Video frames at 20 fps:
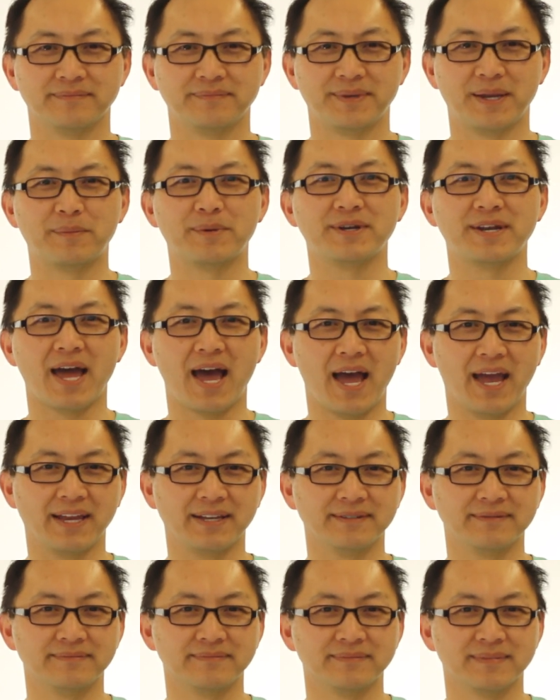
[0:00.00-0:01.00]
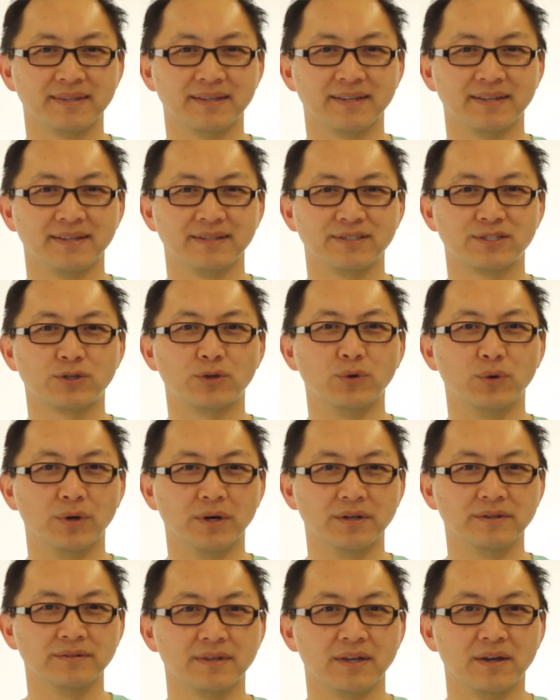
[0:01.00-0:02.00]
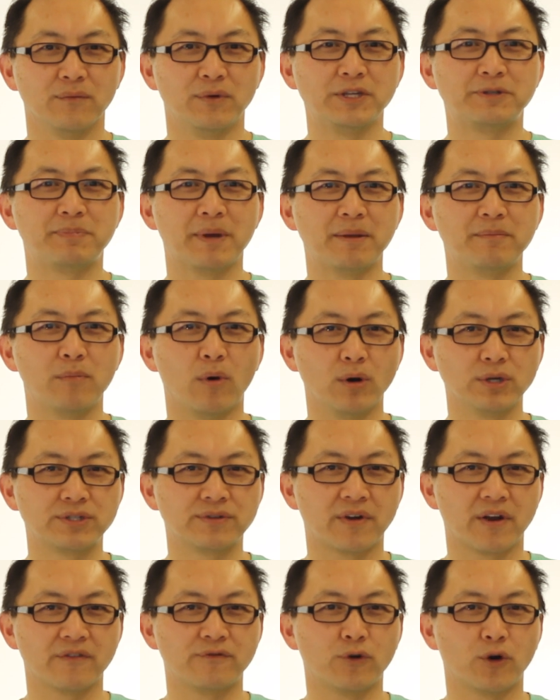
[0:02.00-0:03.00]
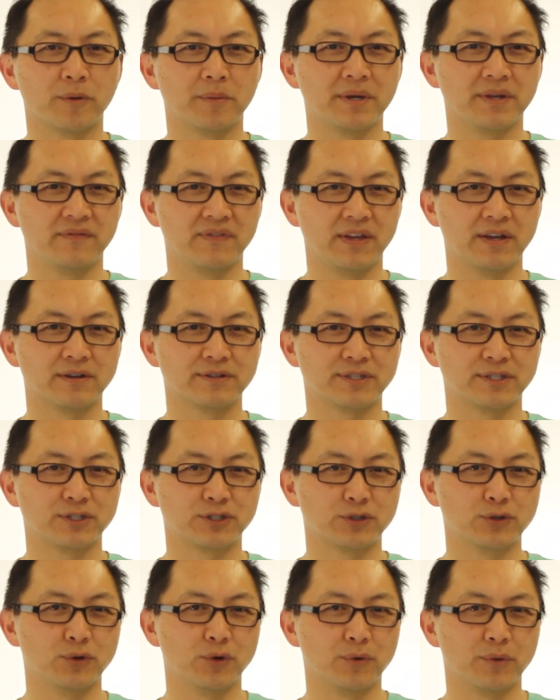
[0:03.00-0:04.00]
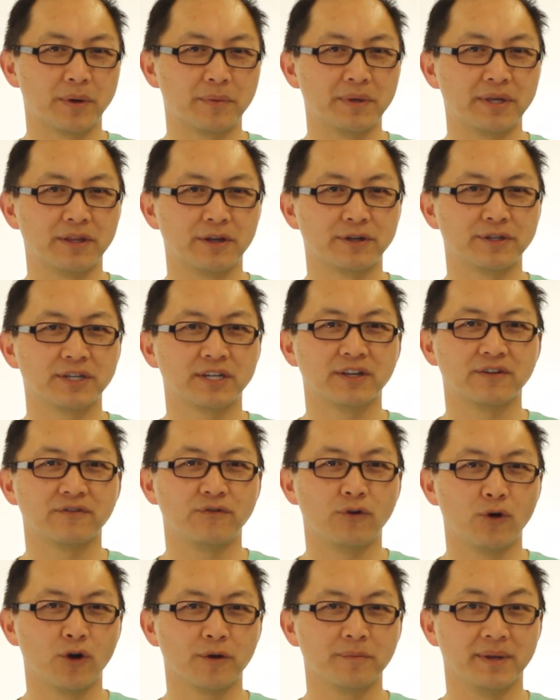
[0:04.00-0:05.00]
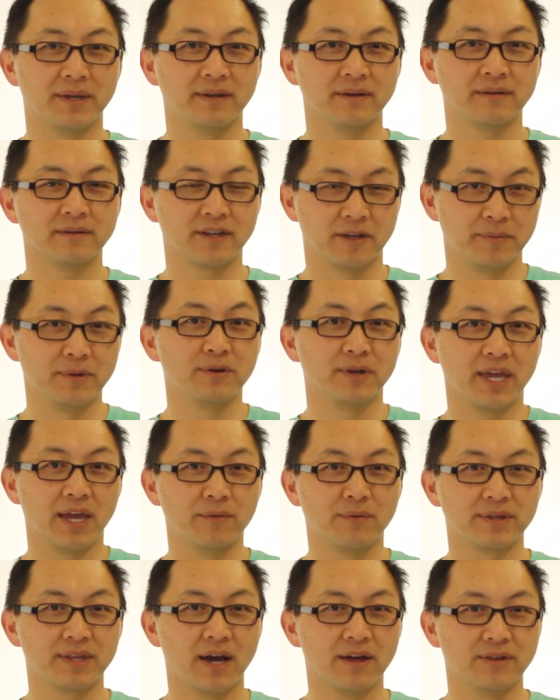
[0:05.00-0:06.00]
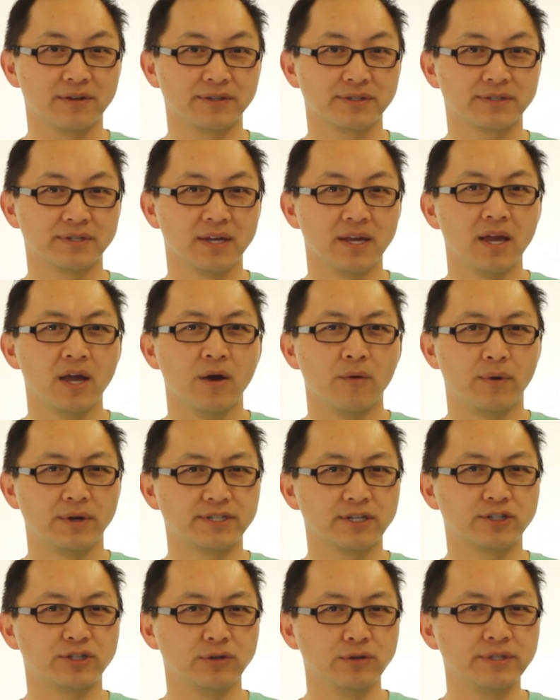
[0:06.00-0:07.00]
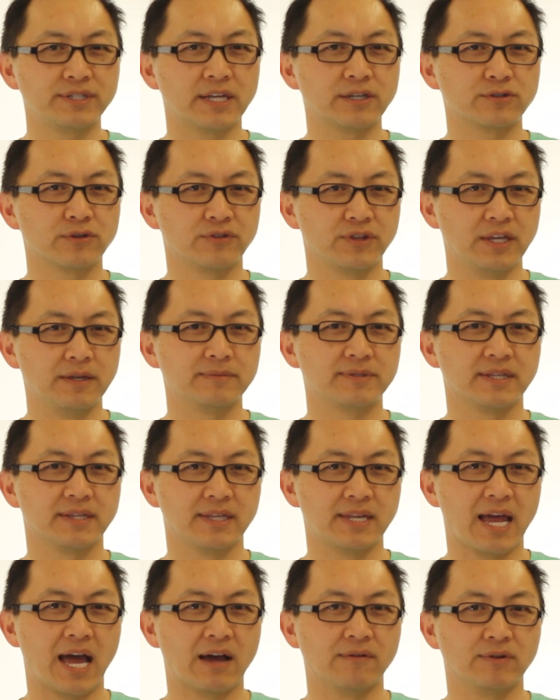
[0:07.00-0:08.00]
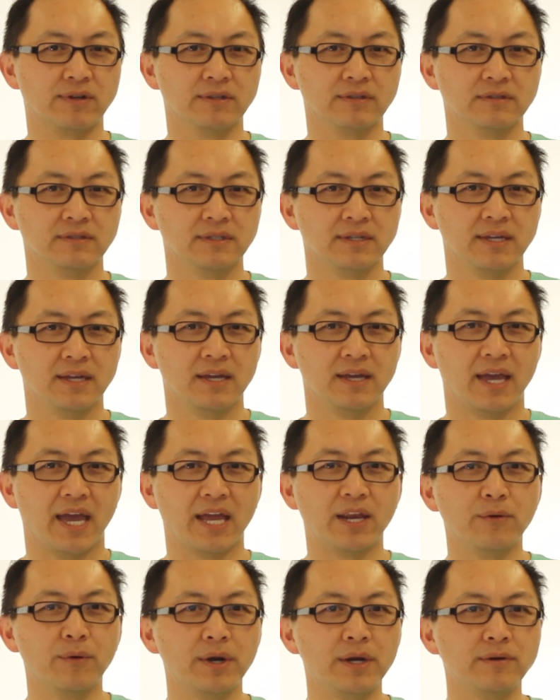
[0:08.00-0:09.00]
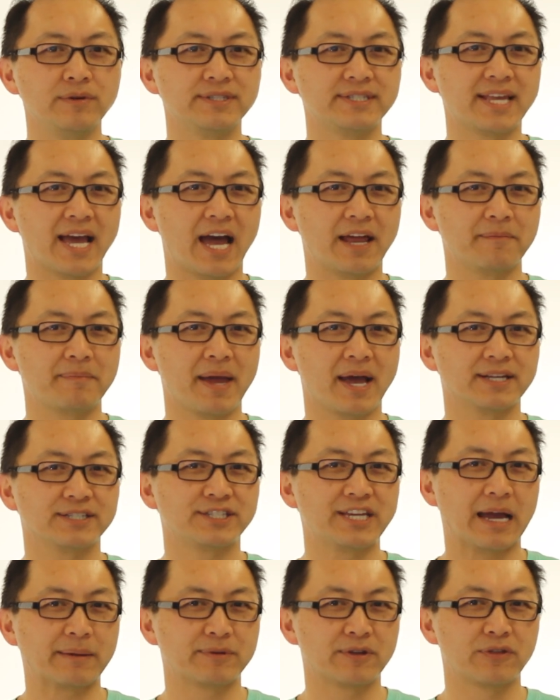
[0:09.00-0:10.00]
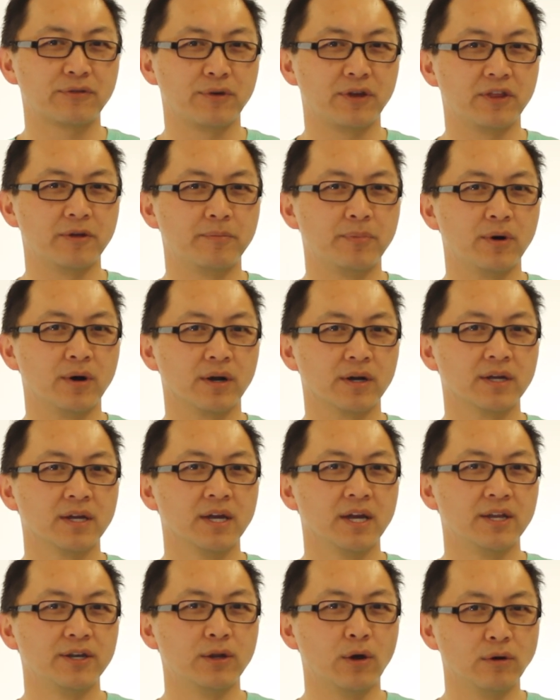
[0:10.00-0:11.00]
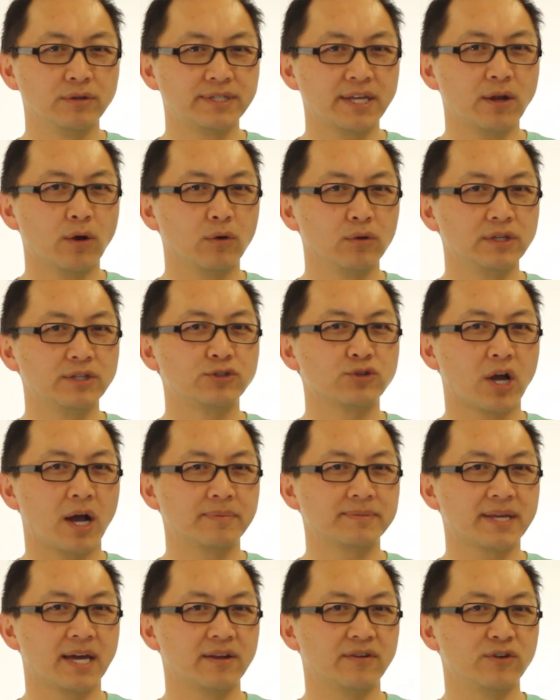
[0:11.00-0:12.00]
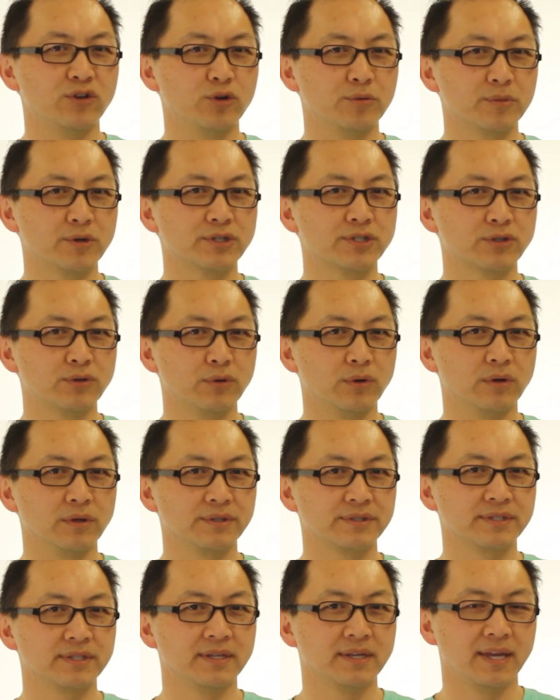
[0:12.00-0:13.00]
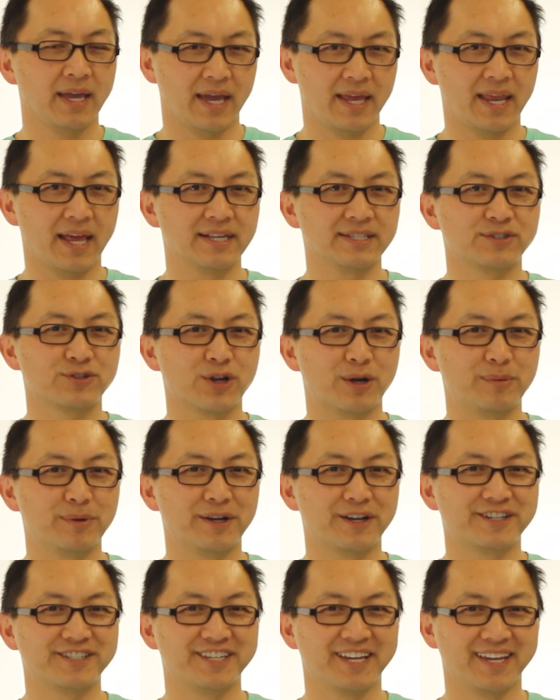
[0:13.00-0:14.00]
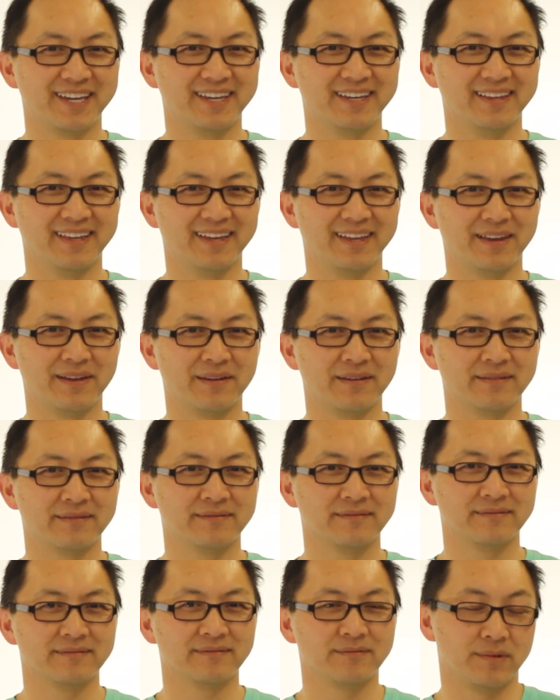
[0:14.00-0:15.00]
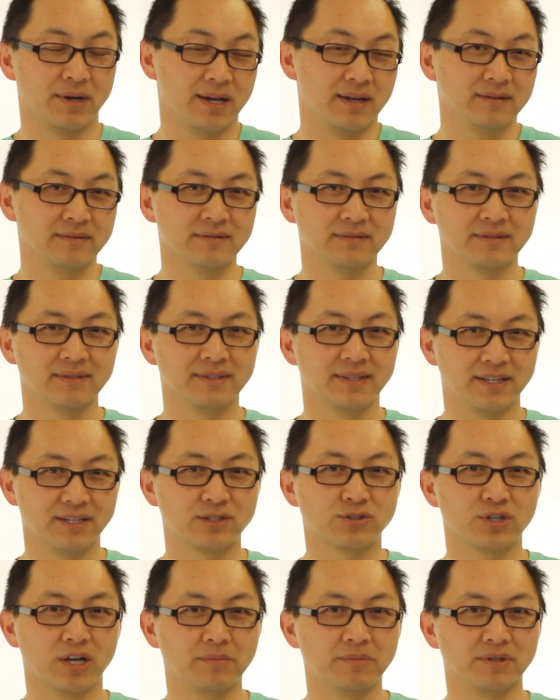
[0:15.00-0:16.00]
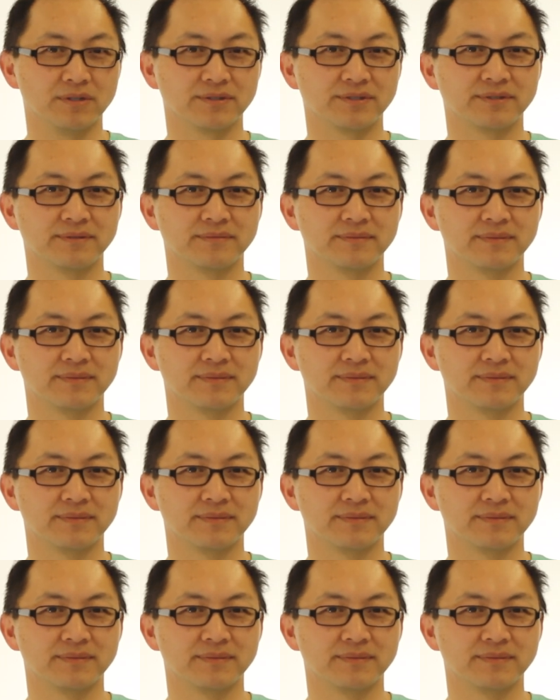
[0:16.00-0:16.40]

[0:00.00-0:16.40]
Number 9, school. We spend most of our formative years in school where we learn to conform and communicate with others, which are 2 essential themes in the novel. Anyone who has gotten past chapter 3 of the book knows that Holden drops out of numerous schools and has trouble articulating, well, his troubles.